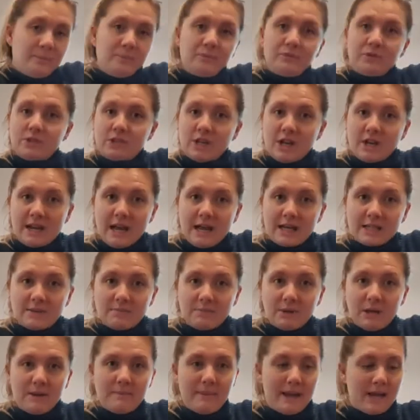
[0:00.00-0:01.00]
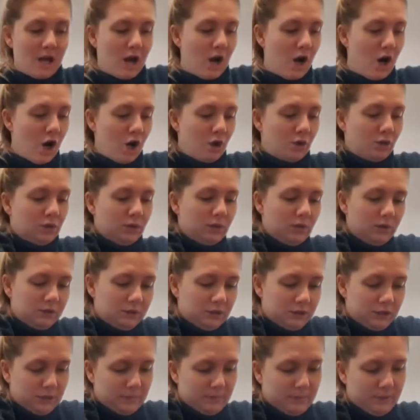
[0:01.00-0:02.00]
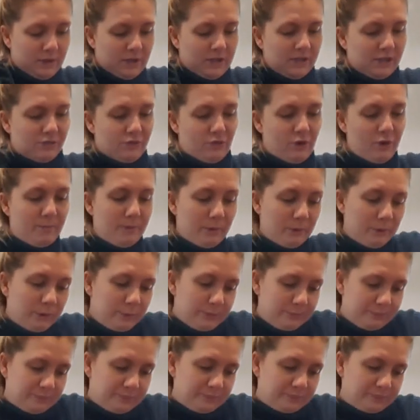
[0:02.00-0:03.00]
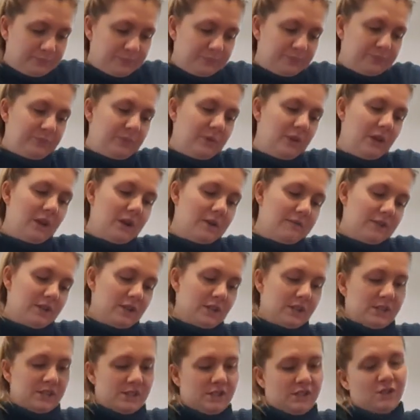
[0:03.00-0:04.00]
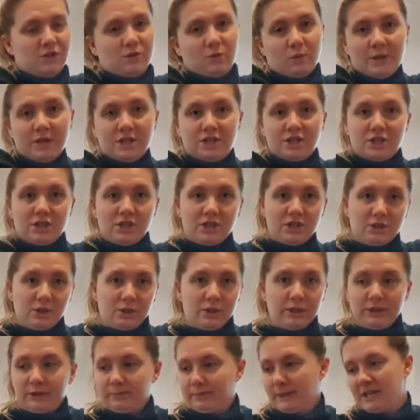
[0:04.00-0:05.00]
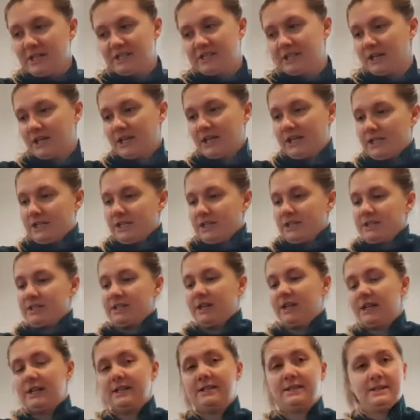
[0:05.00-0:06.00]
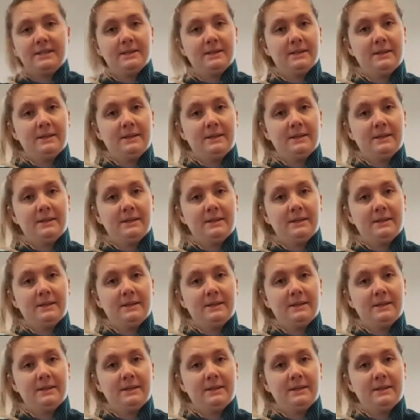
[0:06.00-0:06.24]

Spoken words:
So next I'm going to make a hole to put his root ball. I've just squidged the soil basically to the sides.